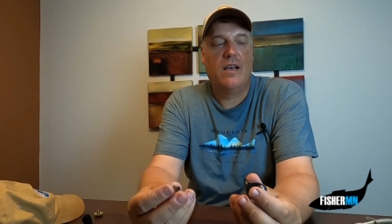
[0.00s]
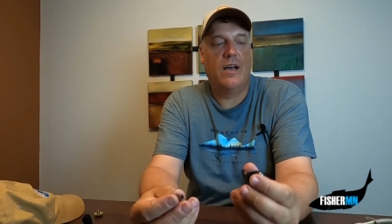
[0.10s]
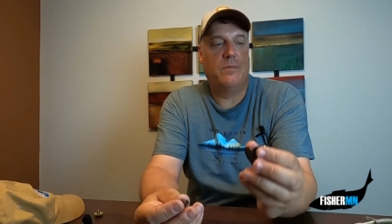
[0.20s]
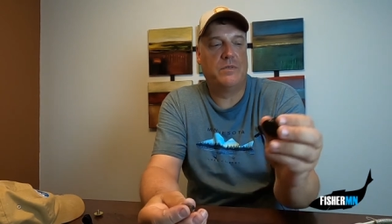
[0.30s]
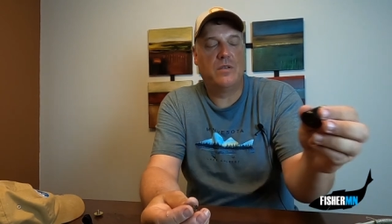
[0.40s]

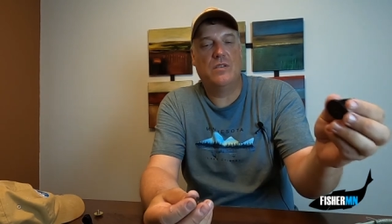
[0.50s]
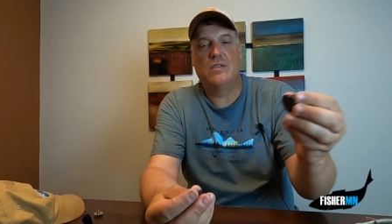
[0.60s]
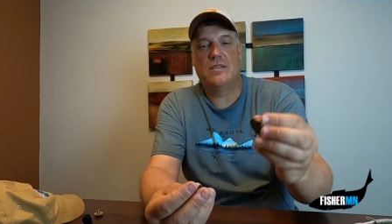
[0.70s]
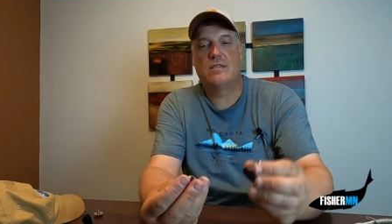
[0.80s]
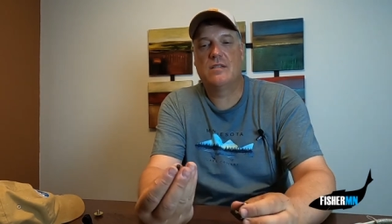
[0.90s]
Um, so you
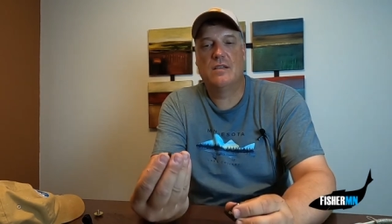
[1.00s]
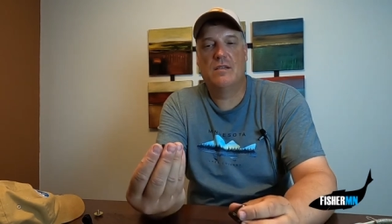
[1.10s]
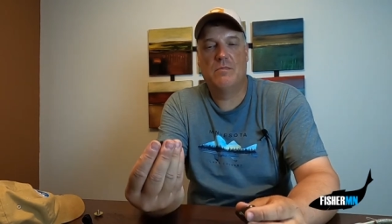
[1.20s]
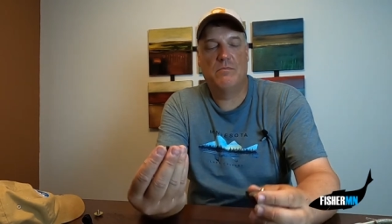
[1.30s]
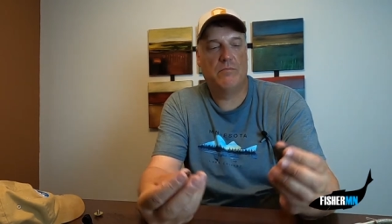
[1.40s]
just
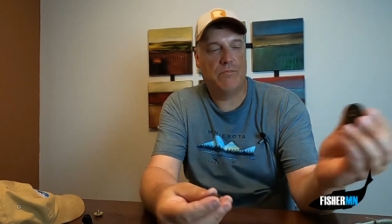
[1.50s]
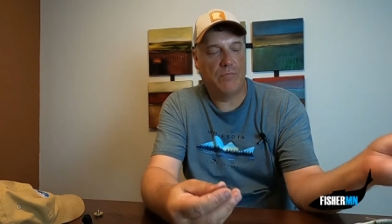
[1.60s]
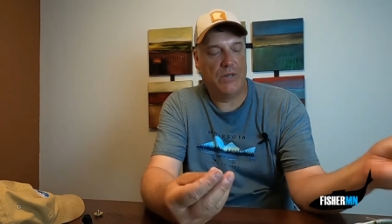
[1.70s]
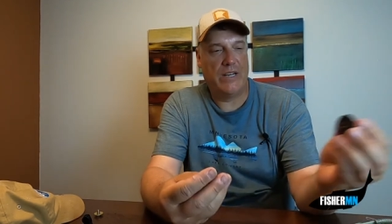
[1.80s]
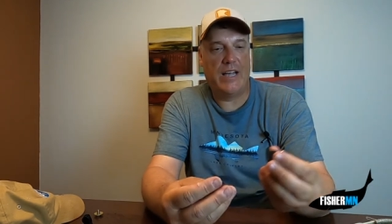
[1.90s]

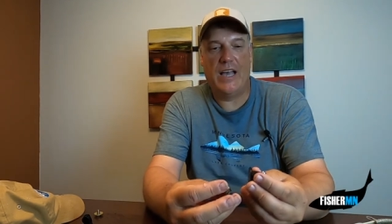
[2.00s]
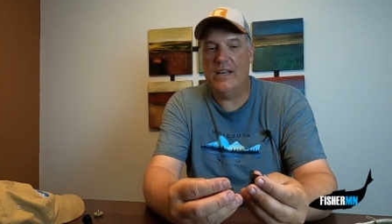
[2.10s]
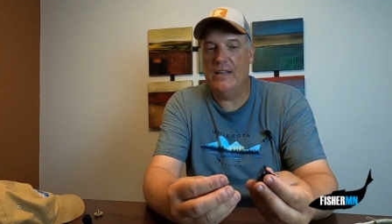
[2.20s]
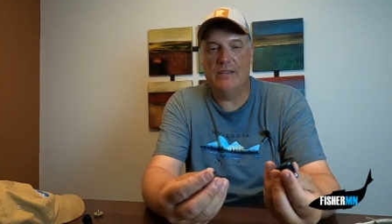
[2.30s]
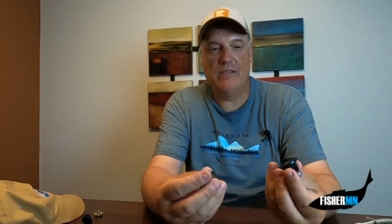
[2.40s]
put it
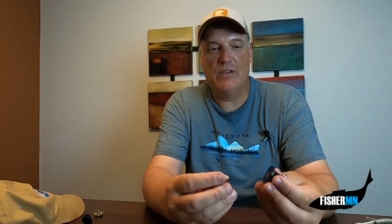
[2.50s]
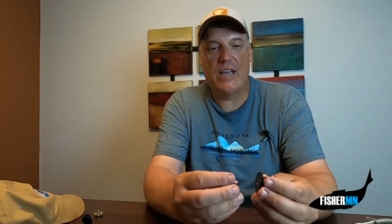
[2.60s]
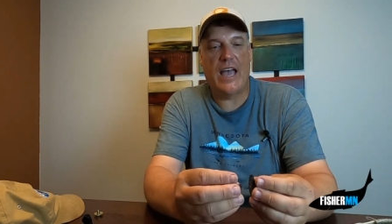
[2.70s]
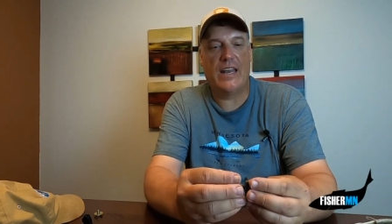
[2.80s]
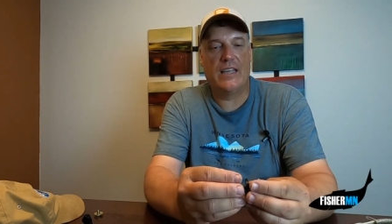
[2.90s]
on and you
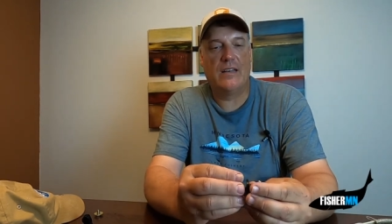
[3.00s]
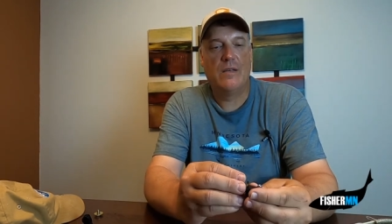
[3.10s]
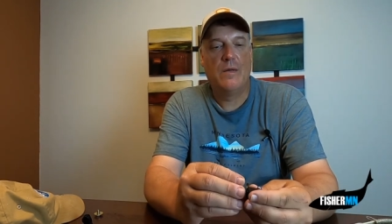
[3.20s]
got it.